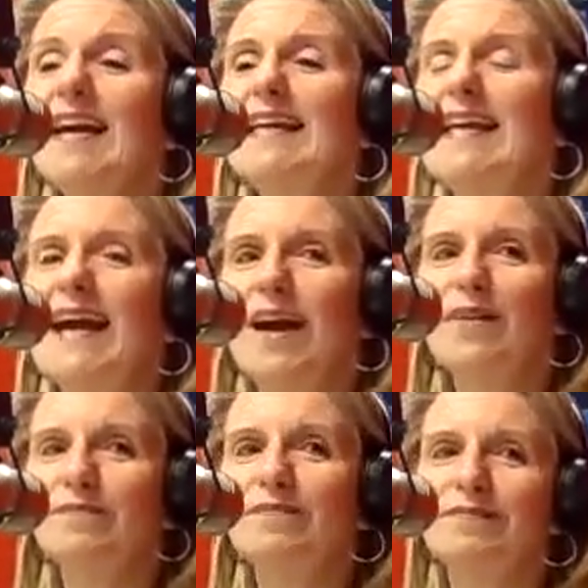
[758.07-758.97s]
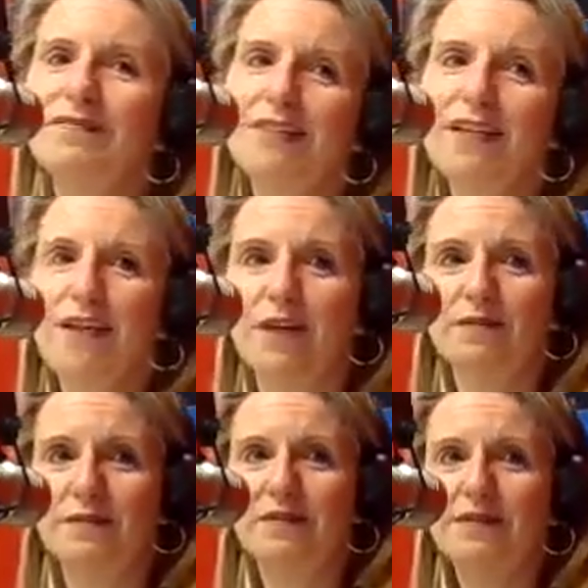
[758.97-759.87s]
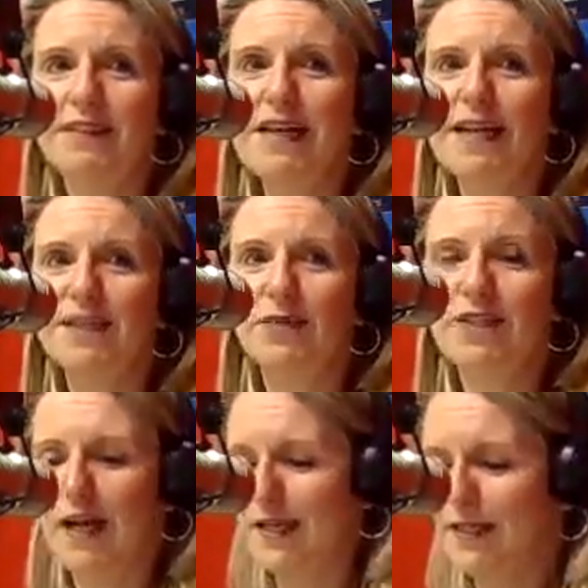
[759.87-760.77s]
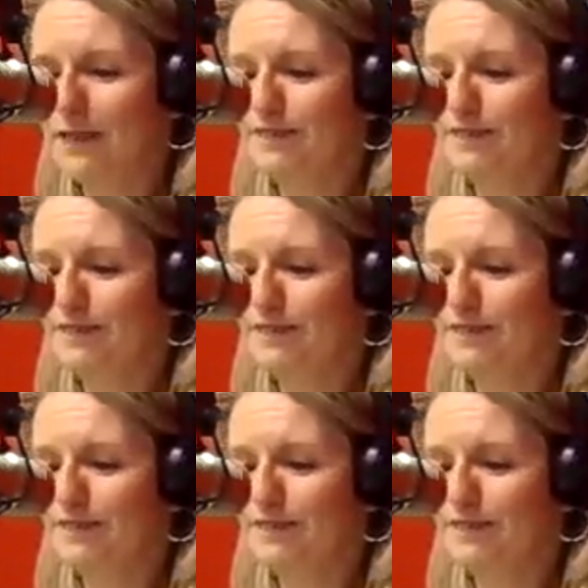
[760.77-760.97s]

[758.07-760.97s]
Yeah. You got to do what you got to do.